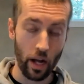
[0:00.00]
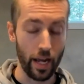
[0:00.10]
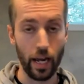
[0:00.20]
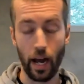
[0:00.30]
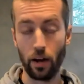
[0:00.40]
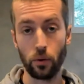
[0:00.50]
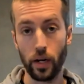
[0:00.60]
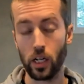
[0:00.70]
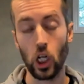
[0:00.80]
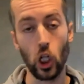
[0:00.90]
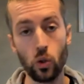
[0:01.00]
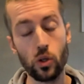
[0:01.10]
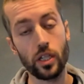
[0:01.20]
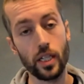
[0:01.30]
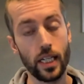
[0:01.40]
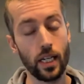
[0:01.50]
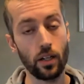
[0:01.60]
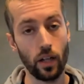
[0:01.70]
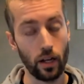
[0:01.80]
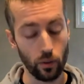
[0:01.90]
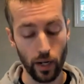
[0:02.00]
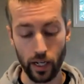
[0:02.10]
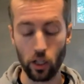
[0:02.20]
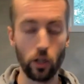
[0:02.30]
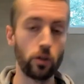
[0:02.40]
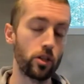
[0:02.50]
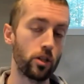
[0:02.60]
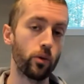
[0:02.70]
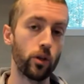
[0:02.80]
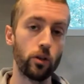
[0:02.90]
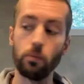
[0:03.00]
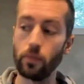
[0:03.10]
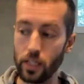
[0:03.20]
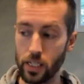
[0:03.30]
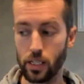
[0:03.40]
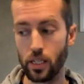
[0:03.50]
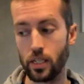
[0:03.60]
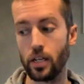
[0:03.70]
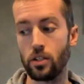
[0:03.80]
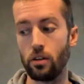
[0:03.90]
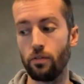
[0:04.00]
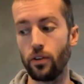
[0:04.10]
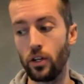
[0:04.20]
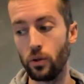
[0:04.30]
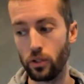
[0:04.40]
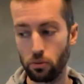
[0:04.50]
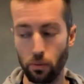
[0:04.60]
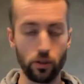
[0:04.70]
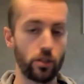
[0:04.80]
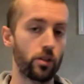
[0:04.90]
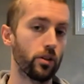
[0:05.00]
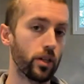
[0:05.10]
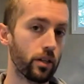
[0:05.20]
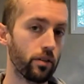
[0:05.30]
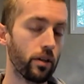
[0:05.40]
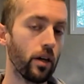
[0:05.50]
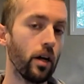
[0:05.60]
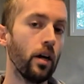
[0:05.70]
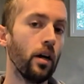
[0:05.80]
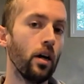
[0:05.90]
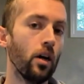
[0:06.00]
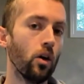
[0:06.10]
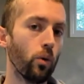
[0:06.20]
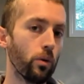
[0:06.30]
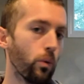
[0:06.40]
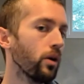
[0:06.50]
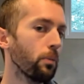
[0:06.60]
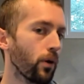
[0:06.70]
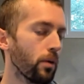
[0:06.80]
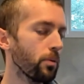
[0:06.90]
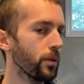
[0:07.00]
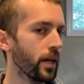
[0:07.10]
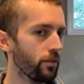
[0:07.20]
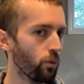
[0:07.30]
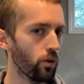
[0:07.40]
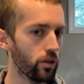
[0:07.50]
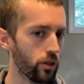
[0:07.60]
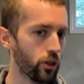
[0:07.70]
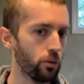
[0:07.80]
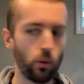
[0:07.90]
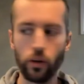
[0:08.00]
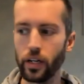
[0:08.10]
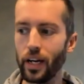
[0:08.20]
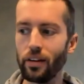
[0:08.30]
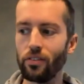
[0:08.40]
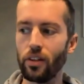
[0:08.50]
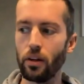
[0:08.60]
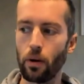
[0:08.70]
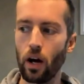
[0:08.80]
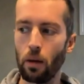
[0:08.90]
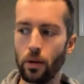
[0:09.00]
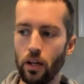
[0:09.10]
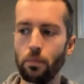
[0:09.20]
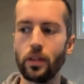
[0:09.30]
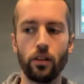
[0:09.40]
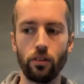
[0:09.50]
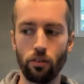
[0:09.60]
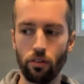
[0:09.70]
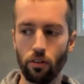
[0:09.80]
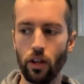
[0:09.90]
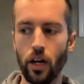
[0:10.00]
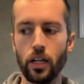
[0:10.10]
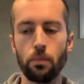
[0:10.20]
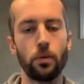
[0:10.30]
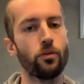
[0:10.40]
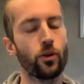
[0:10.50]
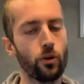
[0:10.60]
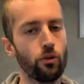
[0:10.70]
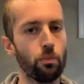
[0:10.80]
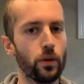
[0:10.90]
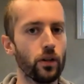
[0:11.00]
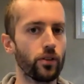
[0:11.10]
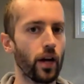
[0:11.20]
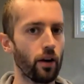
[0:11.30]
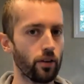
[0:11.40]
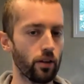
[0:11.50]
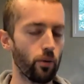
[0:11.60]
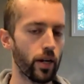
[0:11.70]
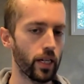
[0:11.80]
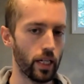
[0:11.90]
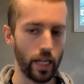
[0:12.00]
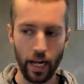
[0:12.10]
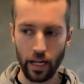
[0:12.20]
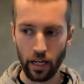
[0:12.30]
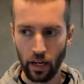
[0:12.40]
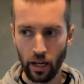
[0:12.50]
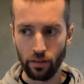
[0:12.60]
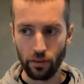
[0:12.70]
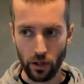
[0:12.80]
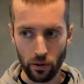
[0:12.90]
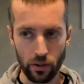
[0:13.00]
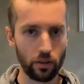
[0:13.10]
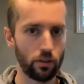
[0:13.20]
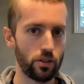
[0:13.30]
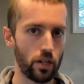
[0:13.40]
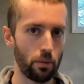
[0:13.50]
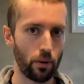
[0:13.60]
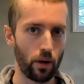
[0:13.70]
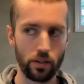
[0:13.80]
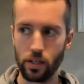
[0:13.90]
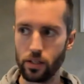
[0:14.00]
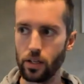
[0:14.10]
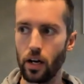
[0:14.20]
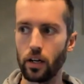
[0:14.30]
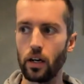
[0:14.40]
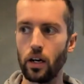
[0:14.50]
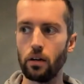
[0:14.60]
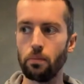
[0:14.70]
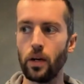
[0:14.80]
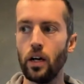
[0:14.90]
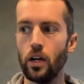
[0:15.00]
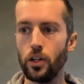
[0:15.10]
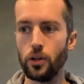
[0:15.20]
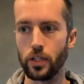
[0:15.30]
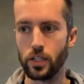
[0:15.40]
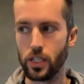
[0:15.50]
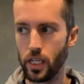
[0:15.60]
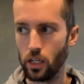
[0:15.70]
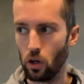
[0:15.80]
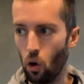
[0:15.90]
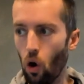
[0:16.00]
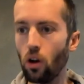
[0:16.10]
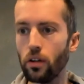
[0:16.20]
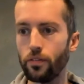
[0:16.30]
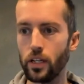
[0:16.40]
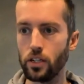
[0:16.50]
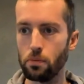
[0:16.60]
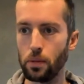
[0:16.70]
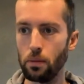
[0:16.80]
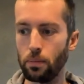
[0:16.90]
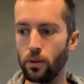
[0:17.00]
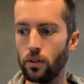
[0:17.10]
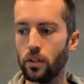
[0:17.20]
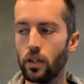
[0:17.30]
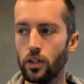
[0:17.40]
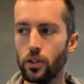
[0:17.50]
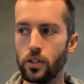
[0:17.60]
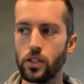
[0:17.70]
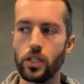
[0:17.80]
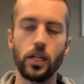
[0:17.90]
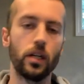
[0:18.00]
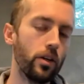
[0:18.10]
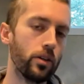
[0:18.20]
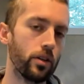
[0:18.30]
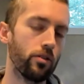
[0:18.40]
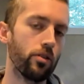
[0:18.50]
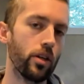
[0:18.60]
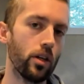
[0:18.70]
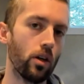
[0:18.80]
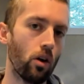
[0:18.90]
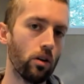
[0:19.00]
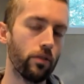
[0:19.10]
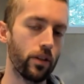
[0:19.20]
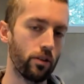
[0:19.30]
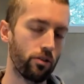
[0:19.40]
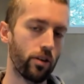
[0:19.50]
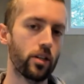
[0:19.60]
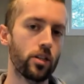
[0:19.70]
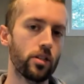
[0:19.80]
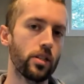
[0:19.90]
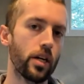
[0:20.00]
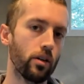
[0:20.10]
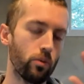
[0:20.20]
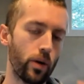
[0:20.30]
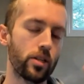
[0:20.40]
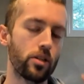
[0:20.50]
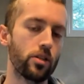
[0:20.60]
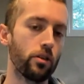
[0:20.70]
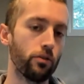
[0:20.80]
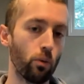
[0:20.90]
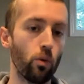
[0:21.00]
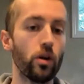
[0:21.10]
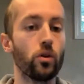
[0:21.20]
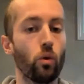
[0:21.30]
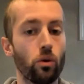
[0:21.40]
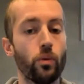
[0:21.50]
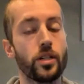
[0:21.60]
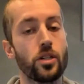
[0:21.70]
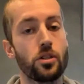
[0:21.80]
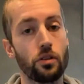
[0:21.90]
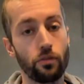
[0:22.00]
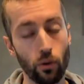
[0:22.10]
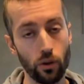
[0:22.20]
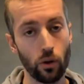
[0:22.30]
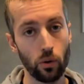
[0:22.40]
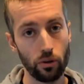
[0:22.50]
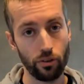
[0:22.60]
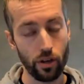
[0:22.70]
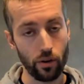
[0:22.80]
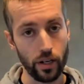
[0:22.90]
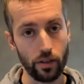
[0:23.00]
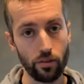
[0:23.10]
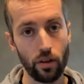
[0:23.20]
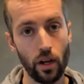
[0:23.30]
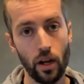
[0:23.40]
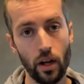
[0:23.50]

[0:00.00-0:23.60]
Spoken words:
hey, how do I close the deal? How do I close on the ring? This is the session for you. It's March 30th. We will probably have one or two more guests that pop in, but this is a lineup of who's built out and ready today. If you go to thursdayprocess.com, you can see all of these people. You can see all of these sessions there and register for one or register for the whole series.